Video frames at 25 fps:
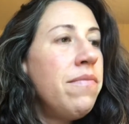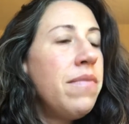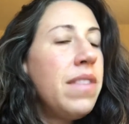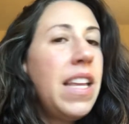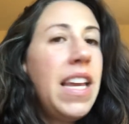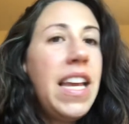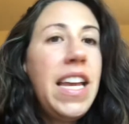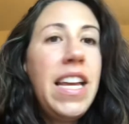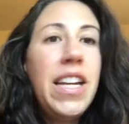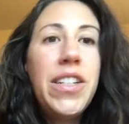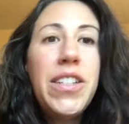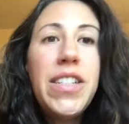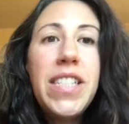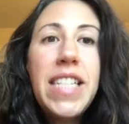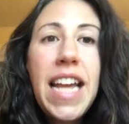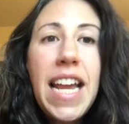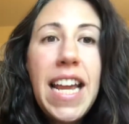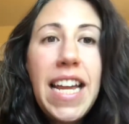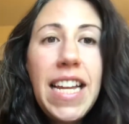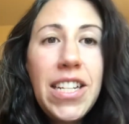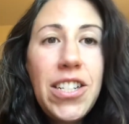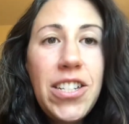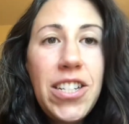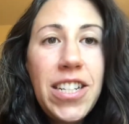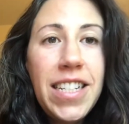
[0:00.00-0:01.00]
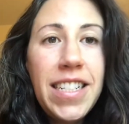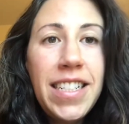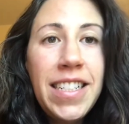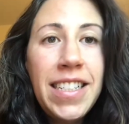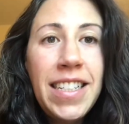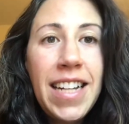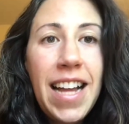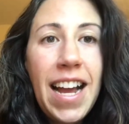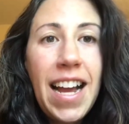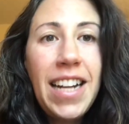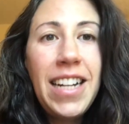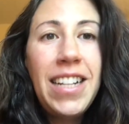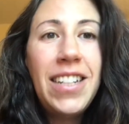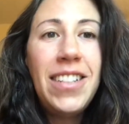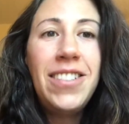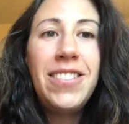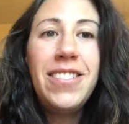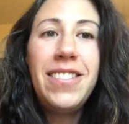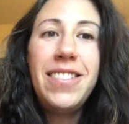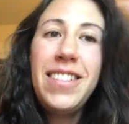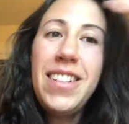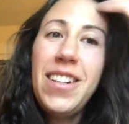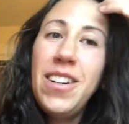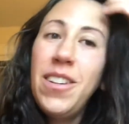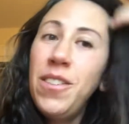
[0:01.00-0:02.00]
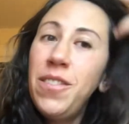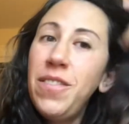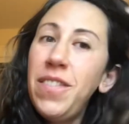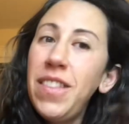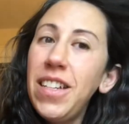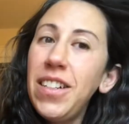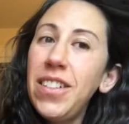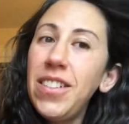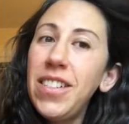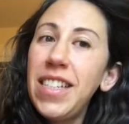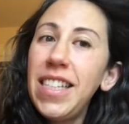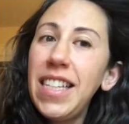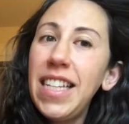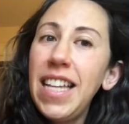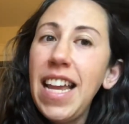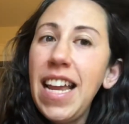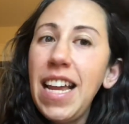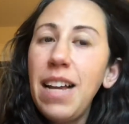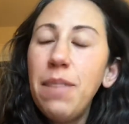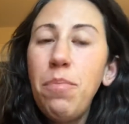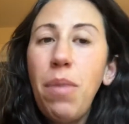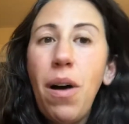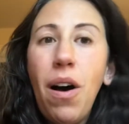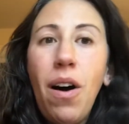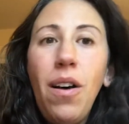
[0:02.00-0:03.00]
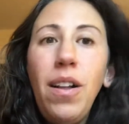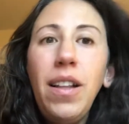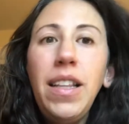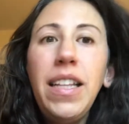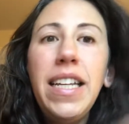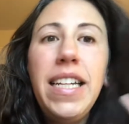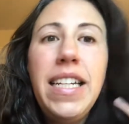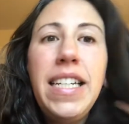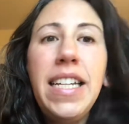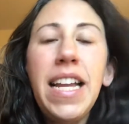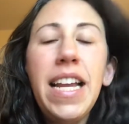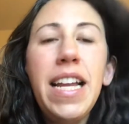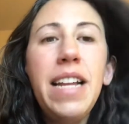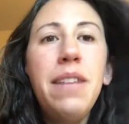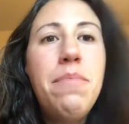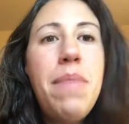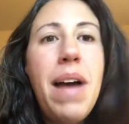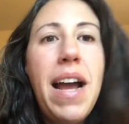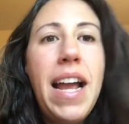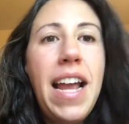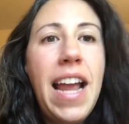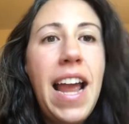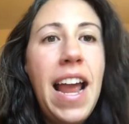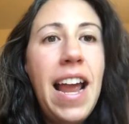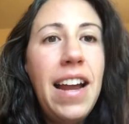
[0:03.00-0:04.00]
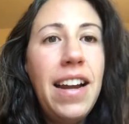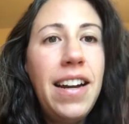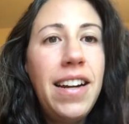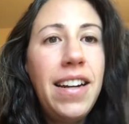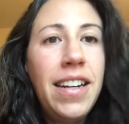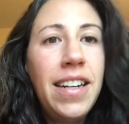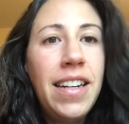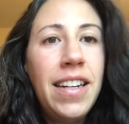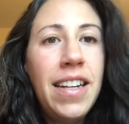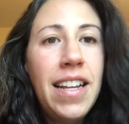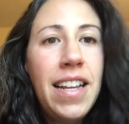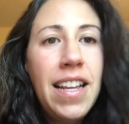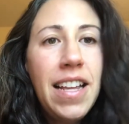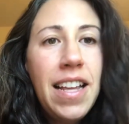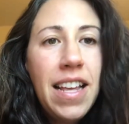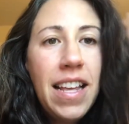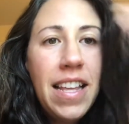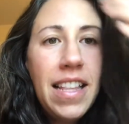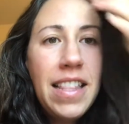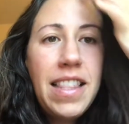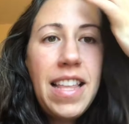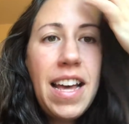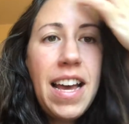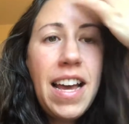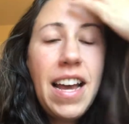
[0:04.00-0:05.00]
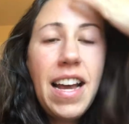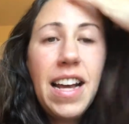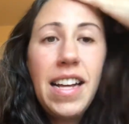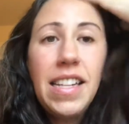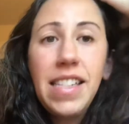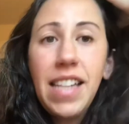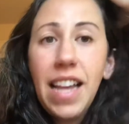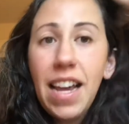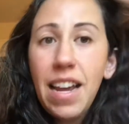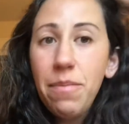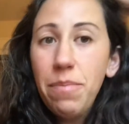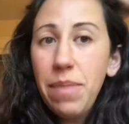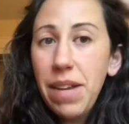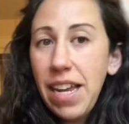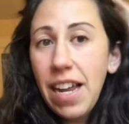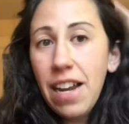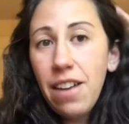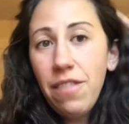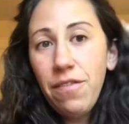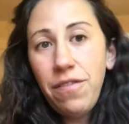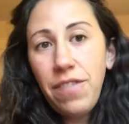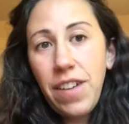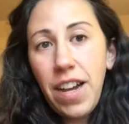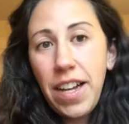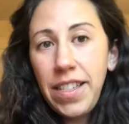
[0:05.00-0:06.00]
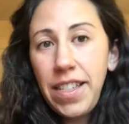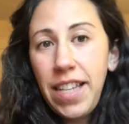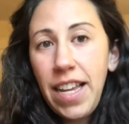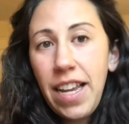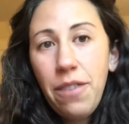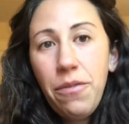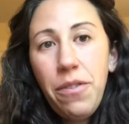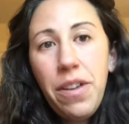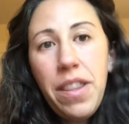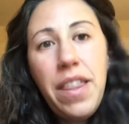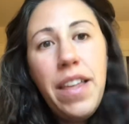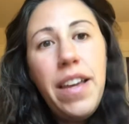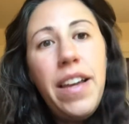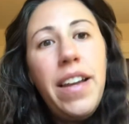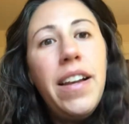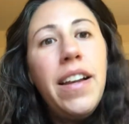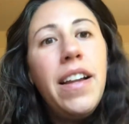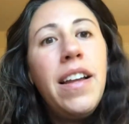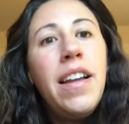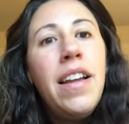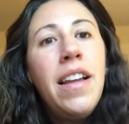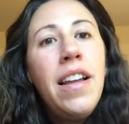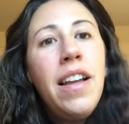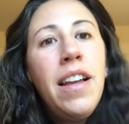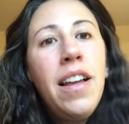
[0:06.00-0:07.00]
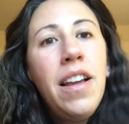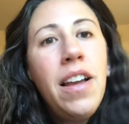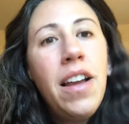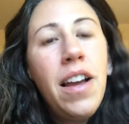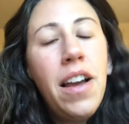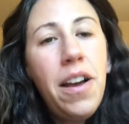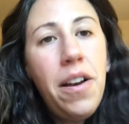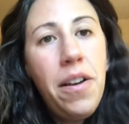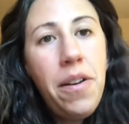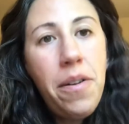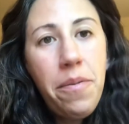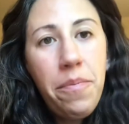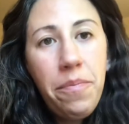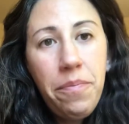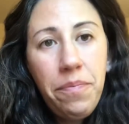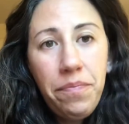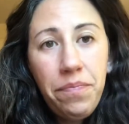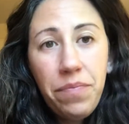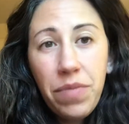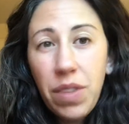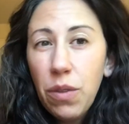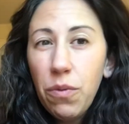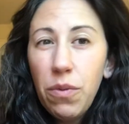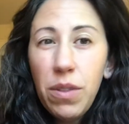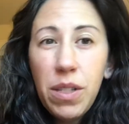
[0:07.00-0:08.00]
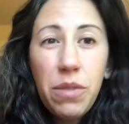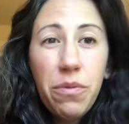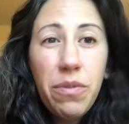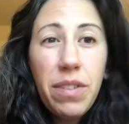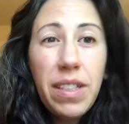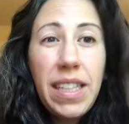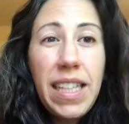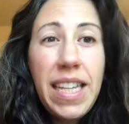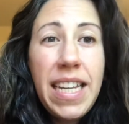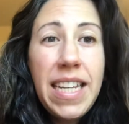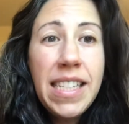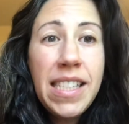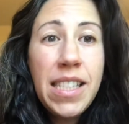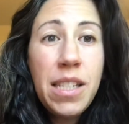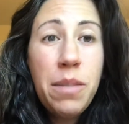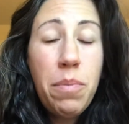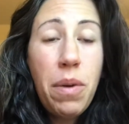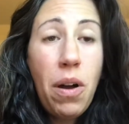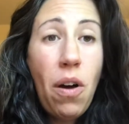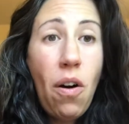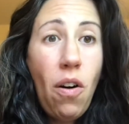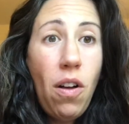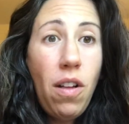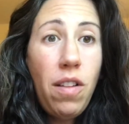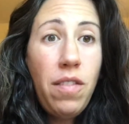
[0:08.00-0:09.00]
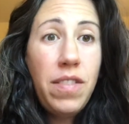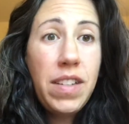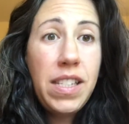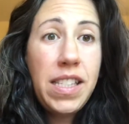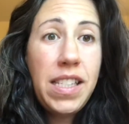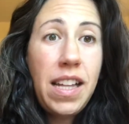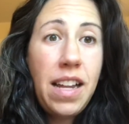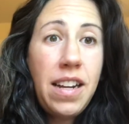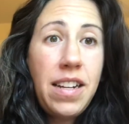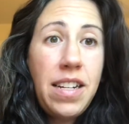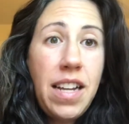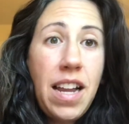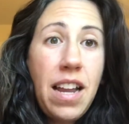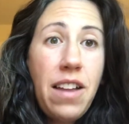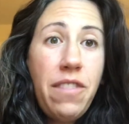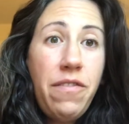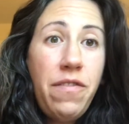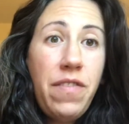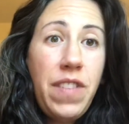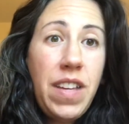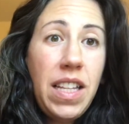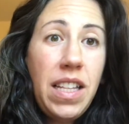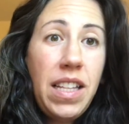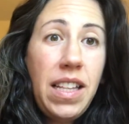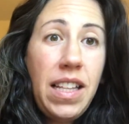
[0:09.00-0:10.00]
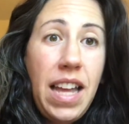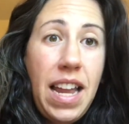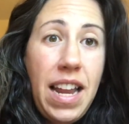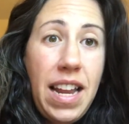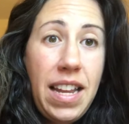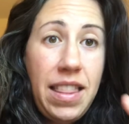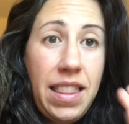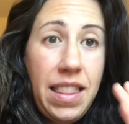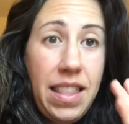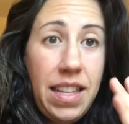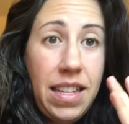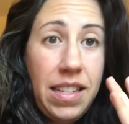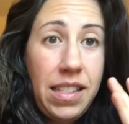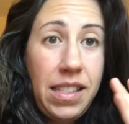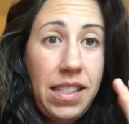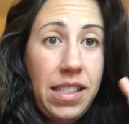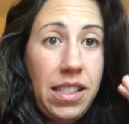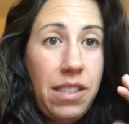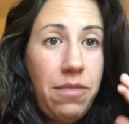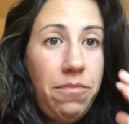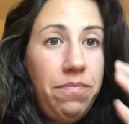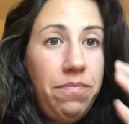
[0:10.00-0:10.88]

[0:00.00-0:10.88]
irritation. I don't know if there's like pollen in my hair that, as I began fussing with it, was released, but all of a sudden I feel like this